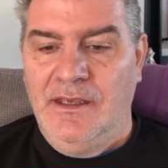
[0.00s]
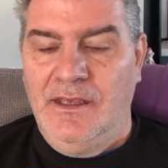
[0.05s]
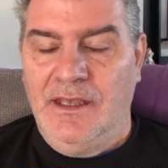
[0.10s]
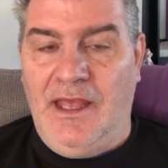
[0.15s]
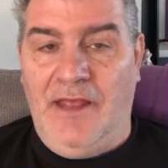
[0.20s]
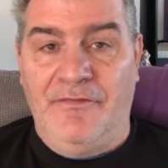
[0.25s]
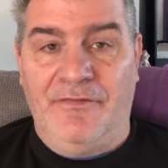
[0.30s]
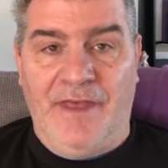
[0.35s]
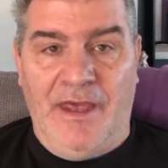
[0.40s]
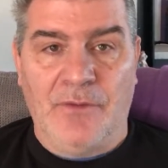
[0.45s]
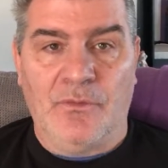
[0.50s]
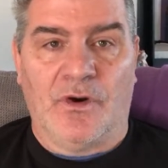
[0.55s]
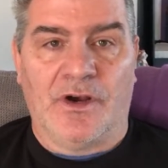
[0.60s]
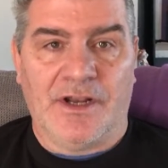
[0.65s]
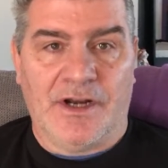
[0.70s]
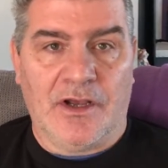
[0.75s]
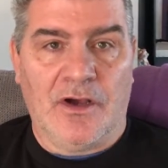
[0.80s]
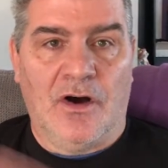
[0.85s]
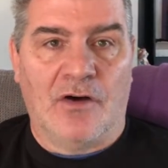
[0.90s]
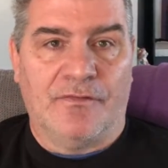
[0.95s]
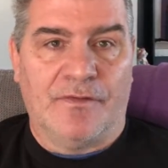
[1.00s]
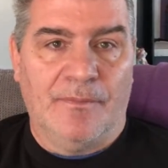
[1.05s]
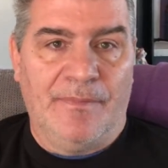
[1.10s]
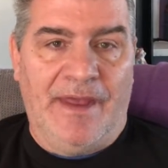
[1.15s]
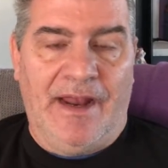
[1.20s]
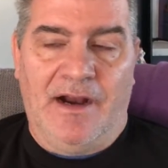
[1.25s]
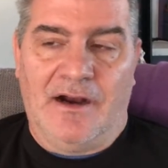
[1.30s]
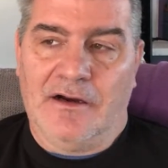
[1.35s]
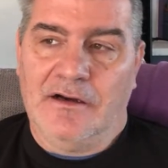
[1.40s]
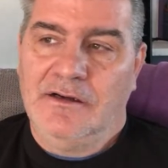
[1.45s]
And then we're going to go from
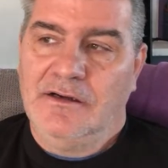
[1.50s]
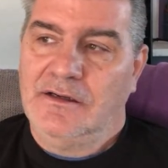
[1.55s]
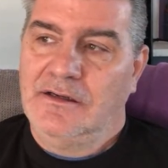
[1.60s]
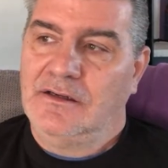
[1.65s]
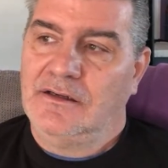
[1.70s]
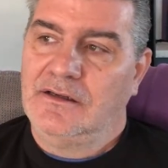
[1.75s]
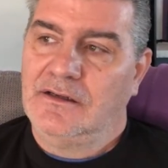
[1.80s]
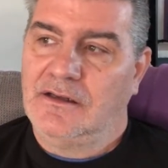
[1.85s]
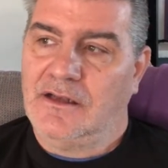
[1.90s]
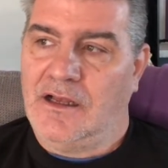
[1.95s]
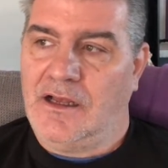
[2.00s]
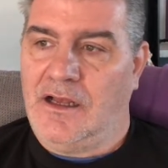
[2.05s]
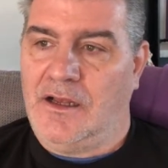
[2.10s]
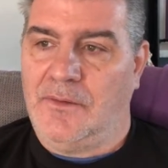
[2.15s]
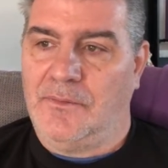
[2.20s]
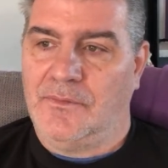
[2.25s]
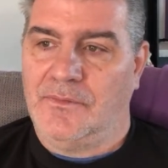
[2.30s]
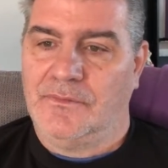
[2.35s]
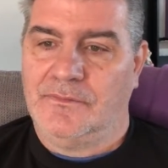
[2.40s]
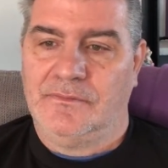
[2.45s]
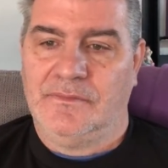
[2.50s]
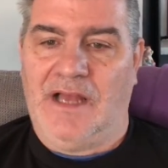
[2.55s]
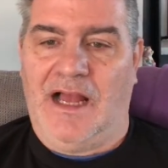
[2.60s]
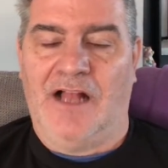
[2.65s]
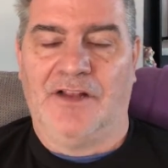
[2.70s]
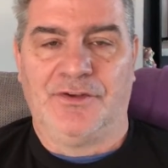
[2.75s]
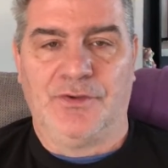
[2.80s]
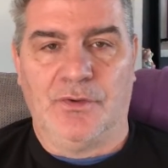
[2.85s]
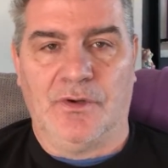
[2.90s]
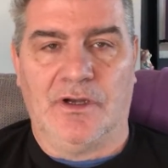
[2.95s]
there. I'll
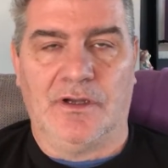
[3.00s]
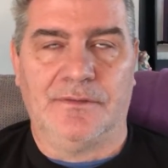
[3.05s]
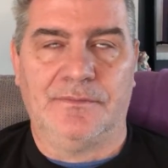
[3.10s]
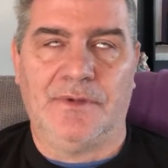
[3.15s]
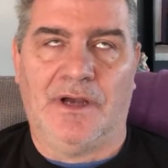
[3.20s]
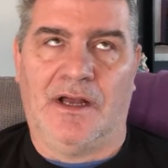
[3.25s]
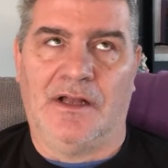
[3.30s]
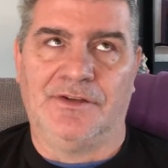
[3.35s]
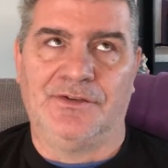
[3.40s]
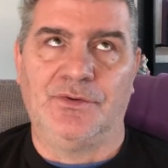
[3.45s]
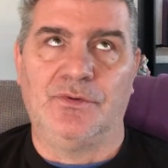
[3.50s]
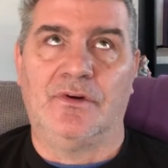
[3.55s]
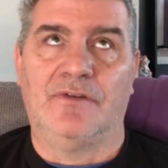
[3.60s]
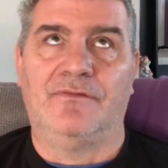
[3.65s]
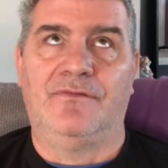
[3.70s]
do a